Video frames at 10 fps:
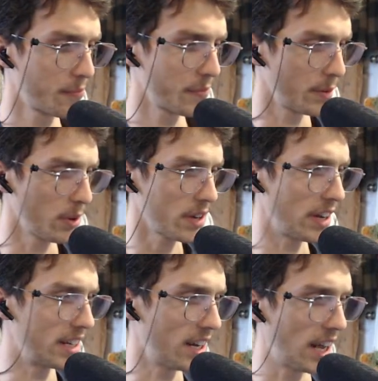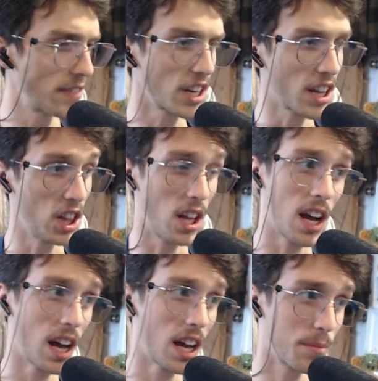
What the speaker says: What have I done? I've done a lot of